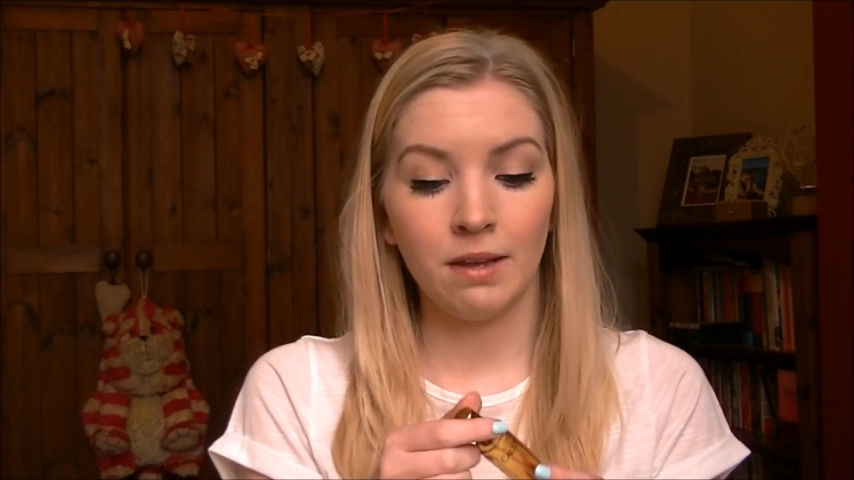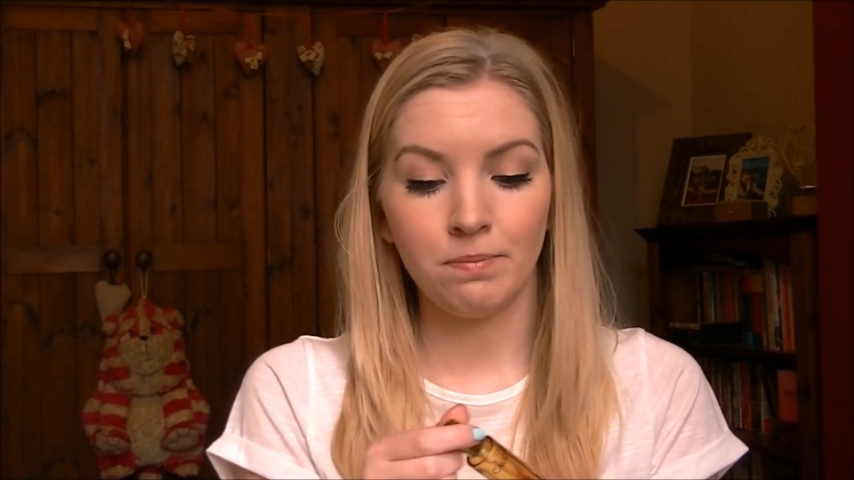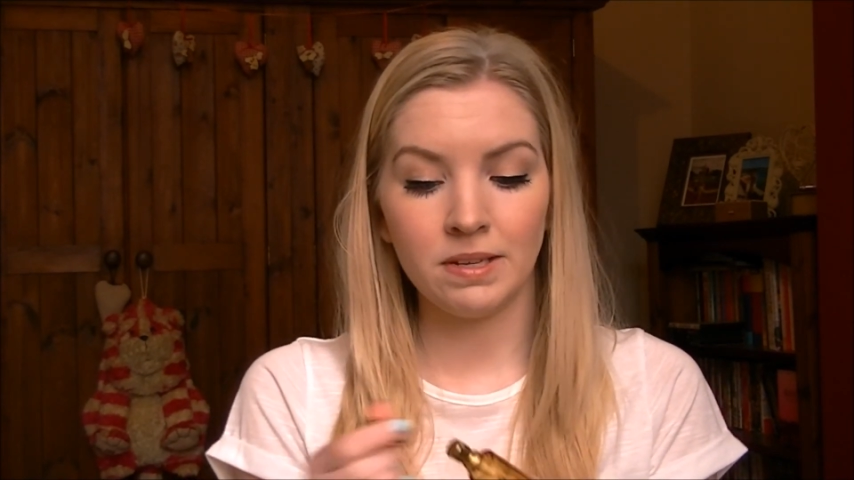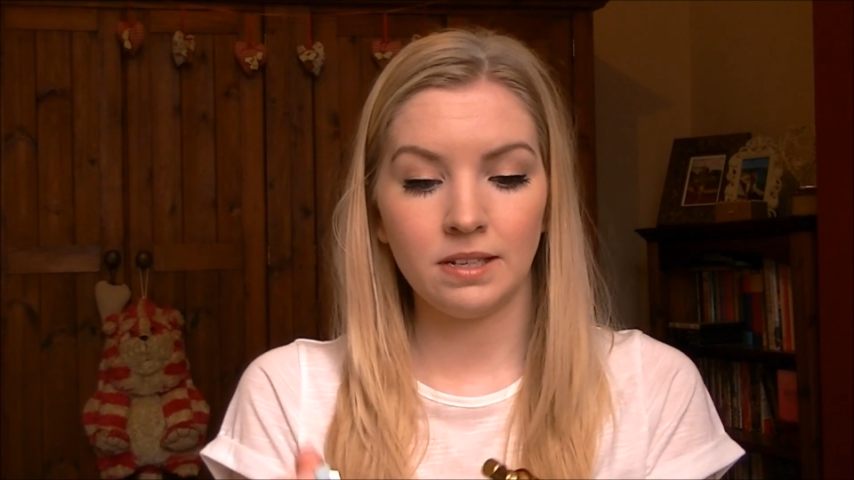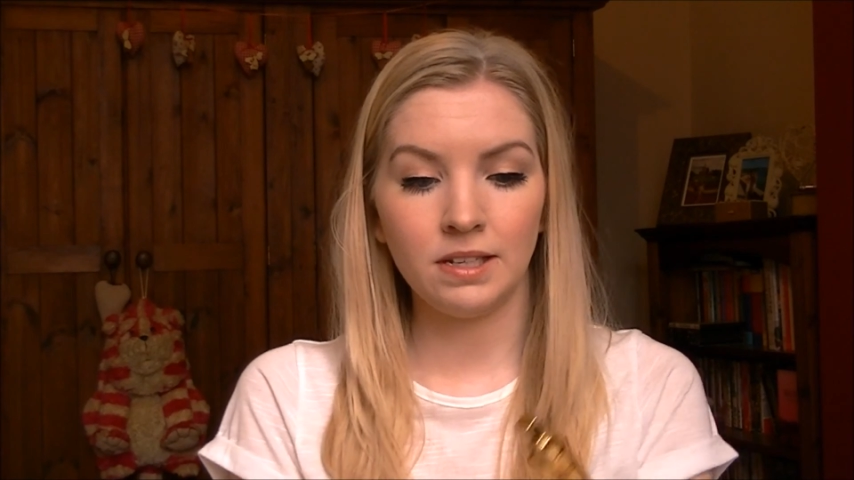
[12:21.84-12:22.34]

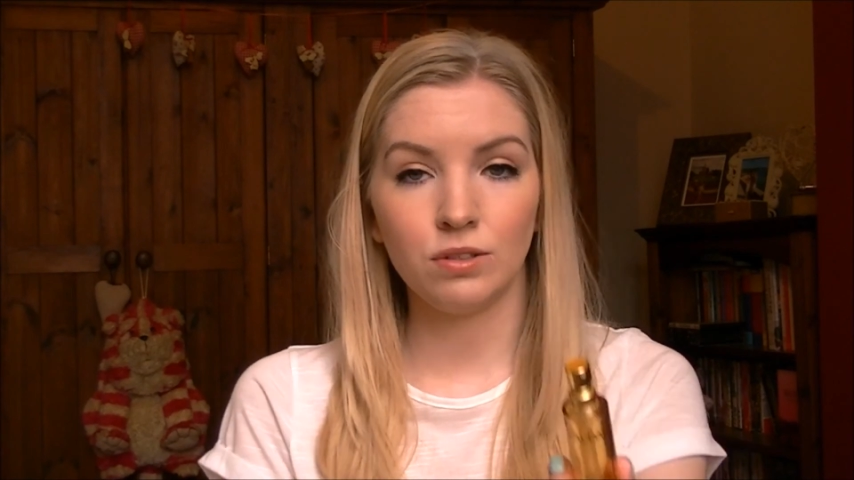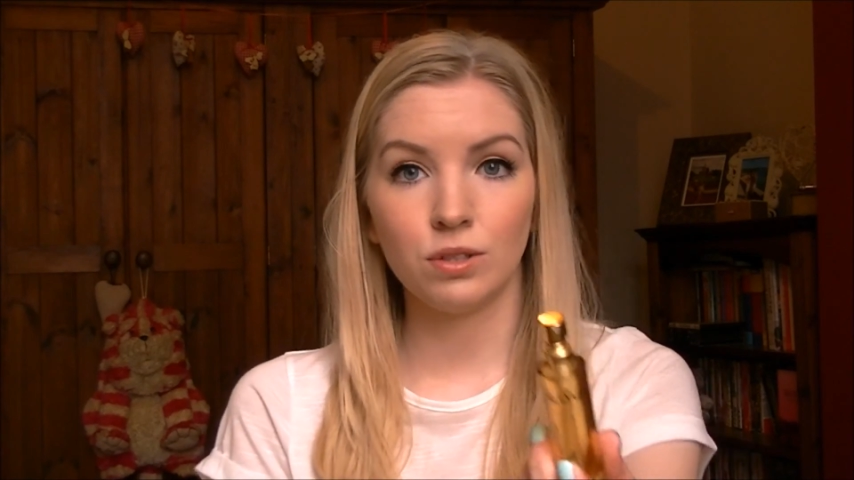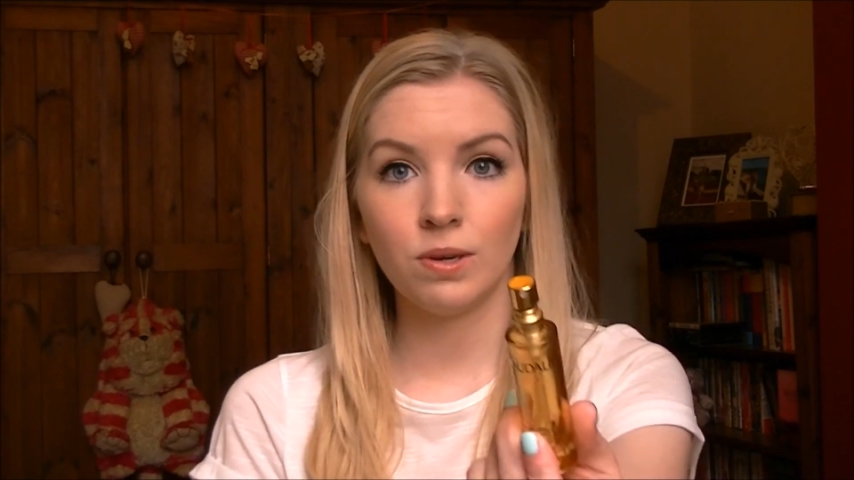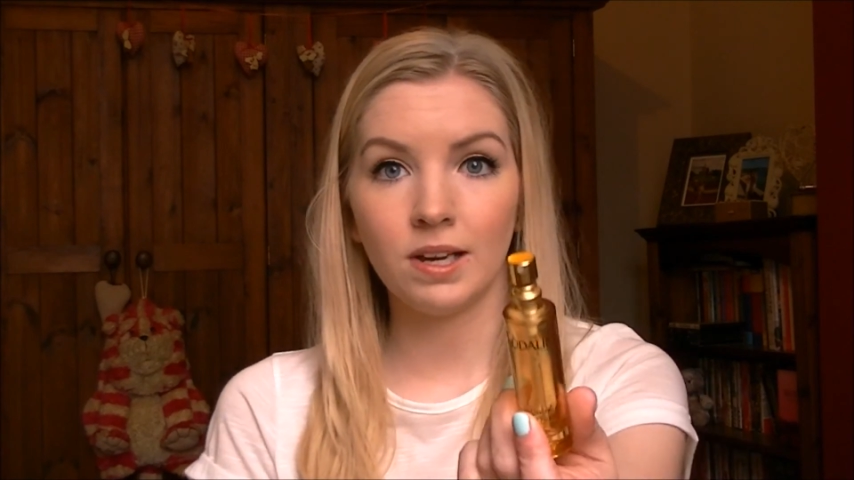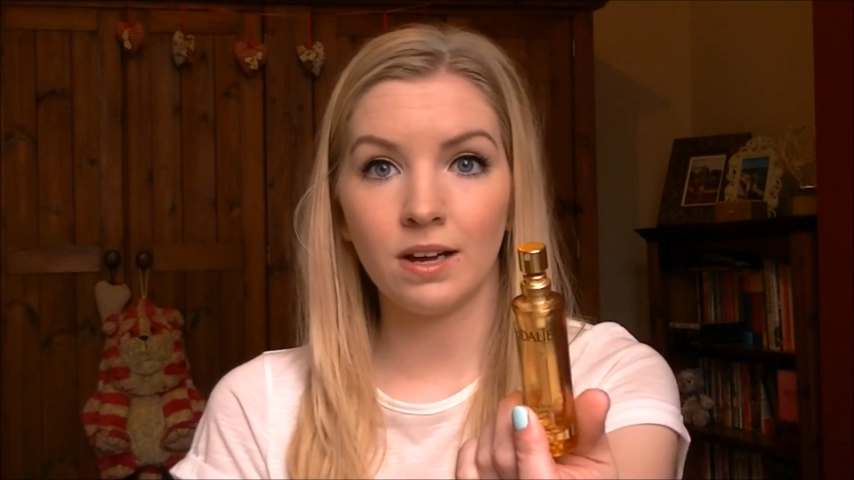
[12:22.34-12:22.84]
Basically you
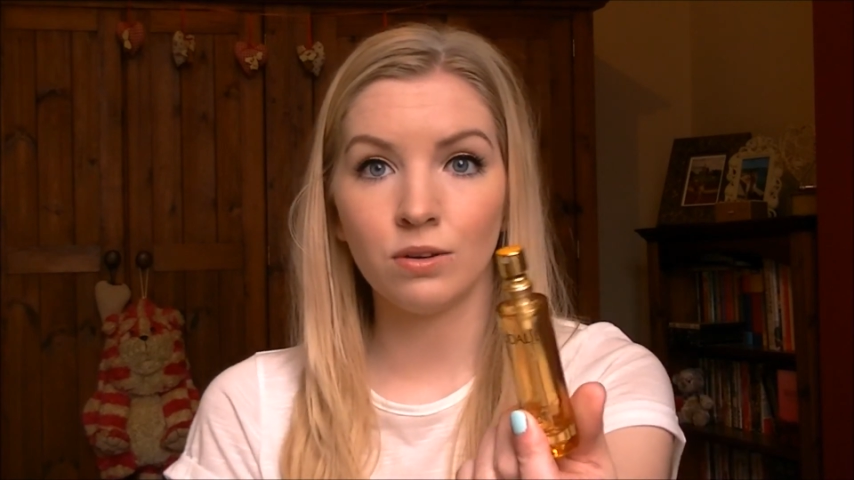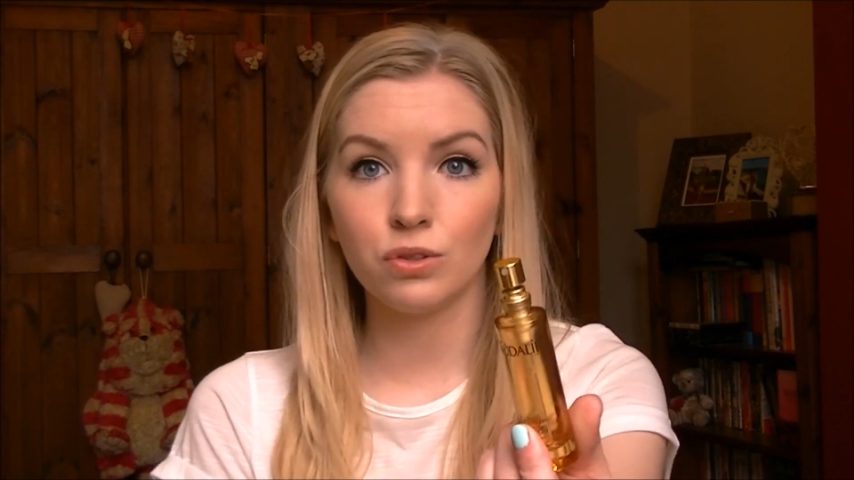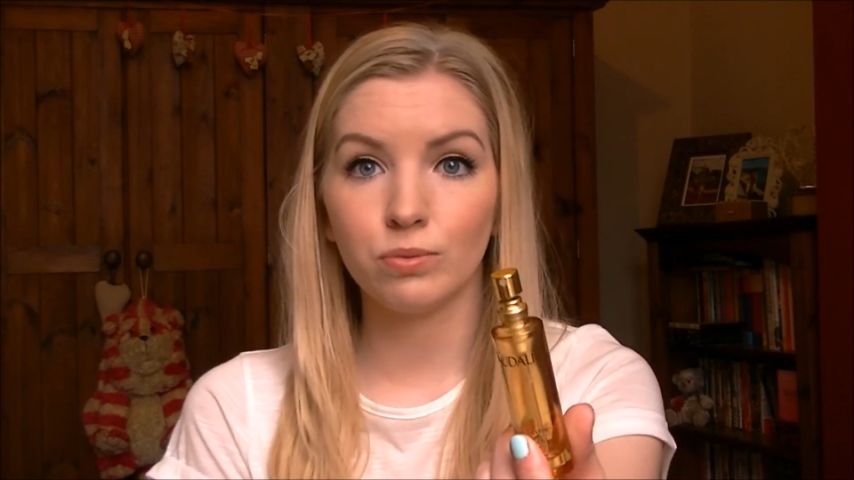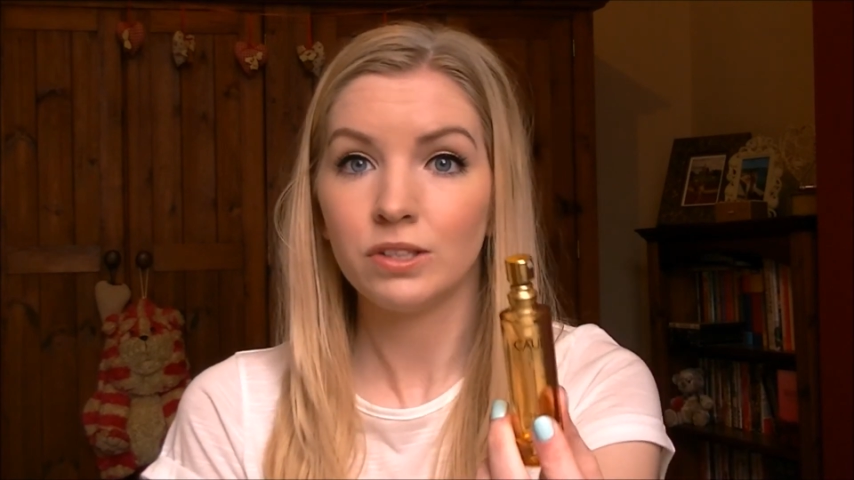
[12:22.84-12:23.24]
squirt it out,